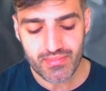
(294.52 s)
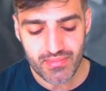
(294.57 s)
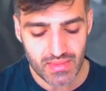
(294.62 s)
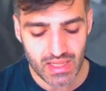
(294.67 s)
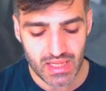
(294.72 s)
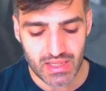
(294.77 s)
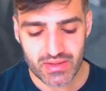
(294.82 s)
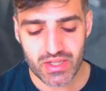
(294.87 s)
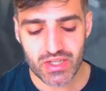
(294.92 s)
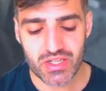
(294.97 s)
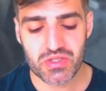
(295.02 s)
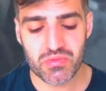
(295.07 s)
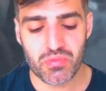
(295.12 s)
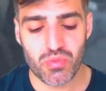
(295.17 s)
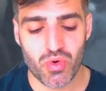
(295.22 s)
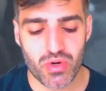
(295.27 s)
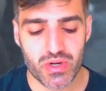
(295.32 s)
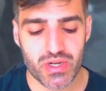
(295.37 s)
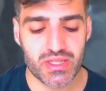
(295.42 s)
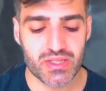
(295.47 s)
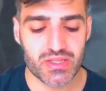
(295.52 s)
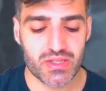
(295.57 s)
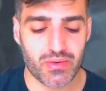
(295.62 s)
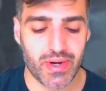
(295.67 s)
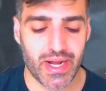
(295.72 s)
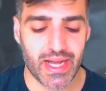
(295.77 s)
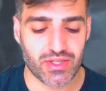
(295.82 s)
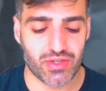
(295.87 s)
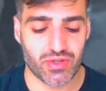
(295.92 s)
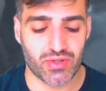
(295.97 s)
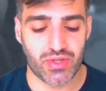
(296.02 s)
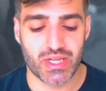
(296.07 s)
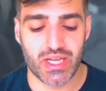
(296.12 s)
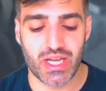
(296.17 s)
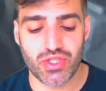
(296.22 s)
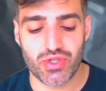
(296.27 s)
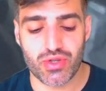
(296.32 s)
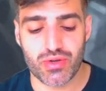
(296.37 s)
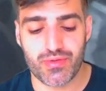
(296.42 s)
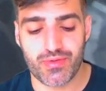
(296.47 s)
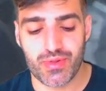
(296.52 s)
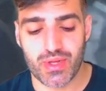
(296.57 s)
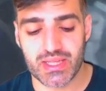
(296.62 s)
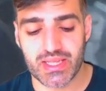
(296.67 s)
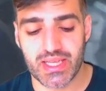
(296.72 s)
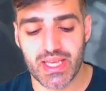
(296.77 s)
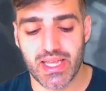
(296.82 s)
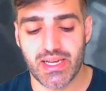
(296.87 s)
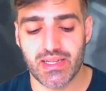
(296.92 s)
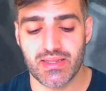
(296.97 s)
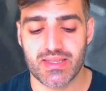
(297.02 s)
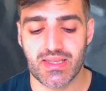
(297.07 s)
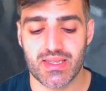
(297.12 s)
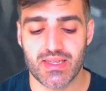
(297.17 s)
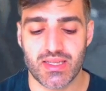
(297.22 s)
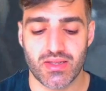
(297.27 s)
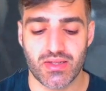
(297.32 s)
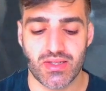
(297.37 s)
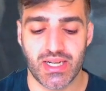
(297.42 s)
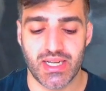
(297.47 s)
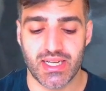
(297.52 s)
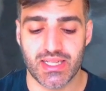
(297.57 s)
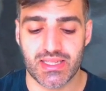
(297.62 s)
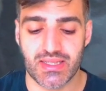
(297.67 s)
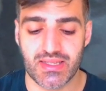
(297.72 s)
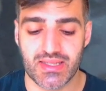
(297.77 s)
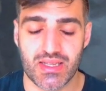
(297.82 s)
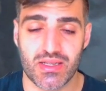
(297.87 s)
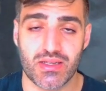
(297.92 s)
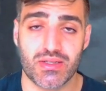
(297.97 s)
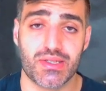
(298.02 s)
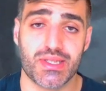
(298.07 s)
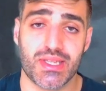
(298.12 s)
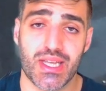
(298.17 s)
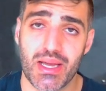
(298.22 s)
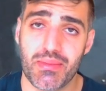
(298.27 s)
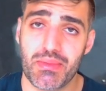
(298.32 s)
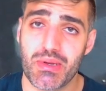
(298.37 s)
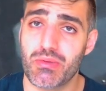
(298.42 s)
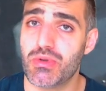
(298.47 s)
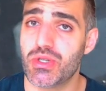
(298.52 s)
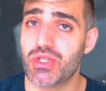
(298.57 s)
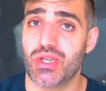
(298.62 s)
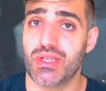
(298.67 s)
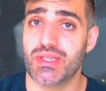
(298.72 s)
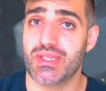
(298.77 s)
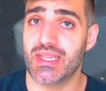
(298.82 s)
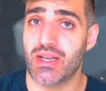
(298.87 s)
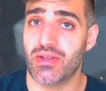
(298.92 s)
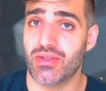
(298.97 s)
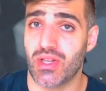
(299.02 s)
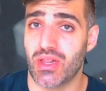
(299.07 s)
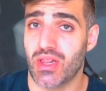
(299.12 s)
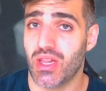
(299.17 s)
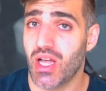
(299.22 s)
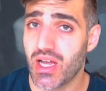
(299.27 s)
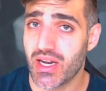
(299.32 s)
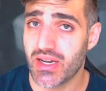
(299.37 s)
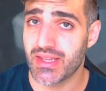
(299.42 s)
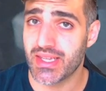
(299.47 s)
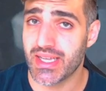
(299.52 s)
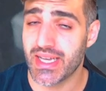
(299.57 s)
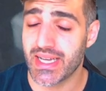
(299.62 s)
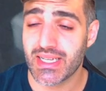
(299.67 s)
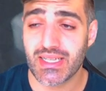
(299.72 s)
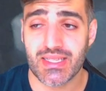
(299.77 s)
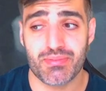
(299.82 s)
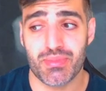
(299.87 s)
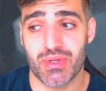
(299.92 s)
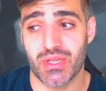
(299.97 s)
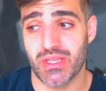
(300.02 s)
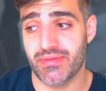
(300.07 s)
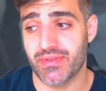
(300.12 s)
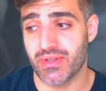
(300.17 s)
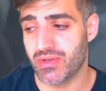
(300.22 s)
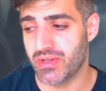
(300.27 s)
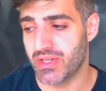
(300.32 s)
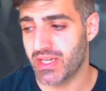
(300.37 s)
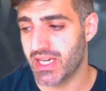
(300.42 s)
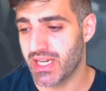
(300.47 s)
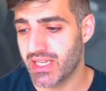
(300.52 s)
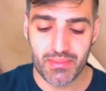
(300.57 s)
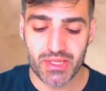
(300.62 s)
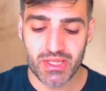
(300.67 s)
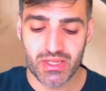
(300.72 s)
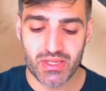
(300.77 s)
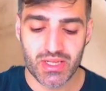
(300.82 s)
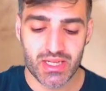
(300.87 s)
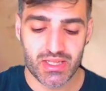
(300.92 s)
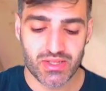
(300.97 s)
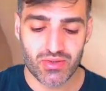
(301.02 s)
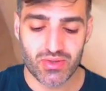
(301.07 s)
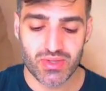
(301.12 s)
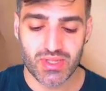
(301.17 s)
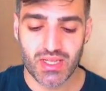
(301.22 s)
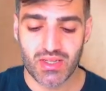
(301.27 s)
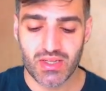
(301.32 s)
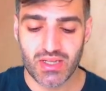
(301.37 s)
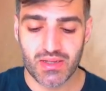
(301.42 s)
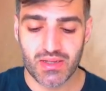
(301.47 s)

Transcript: there's more interaction. You got your Floodgate and Satellar Knight Constellar Diamond, which shuts down a lot of decks, believe it or not. You got your Tellarknight